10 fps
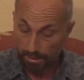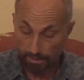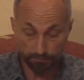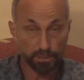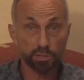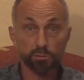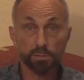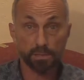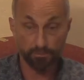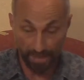If we
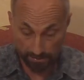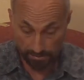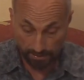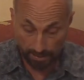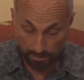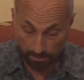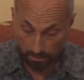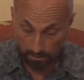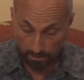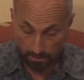choose to vaccinate,
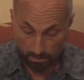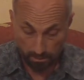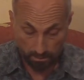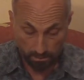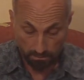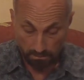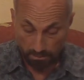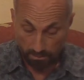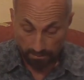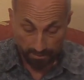
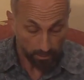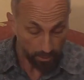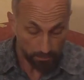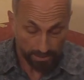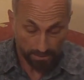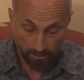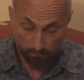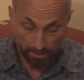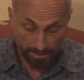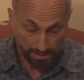then
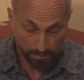we need